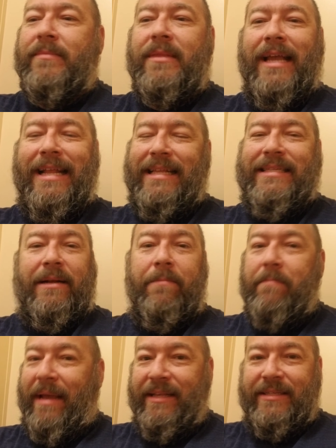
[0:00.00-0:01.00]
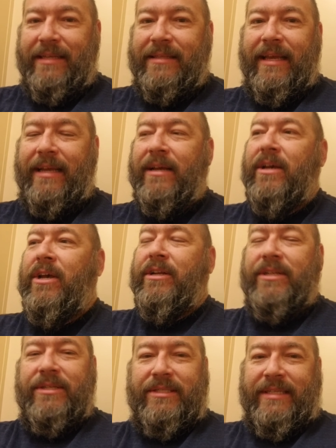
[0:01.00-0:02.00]
And it's an amazing thing
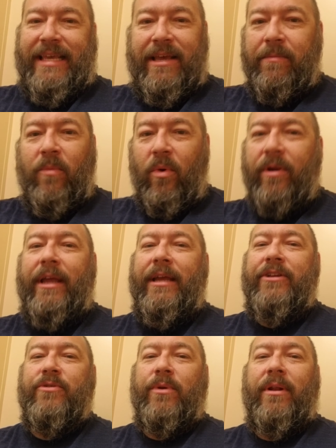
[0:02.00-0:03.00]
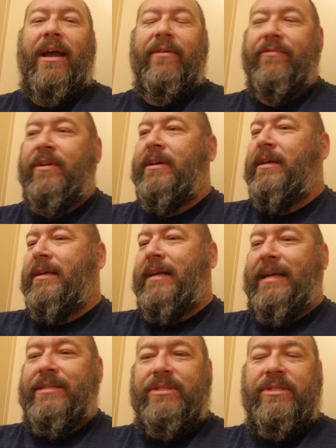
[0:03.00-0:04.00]
to see him working in your life.
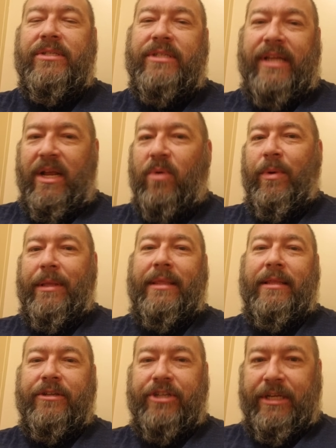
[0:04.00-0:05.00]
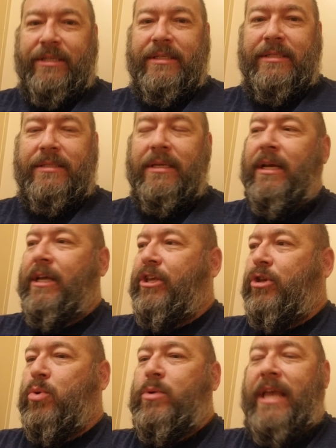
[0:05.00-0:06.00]
Guys, stick with Jesus.
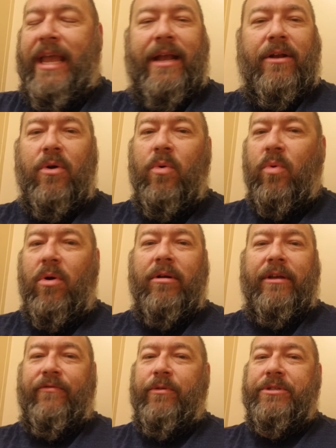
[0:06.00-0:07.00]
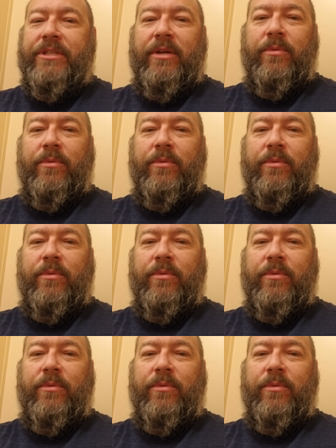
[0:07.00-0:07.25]
You can't go wrong if you stick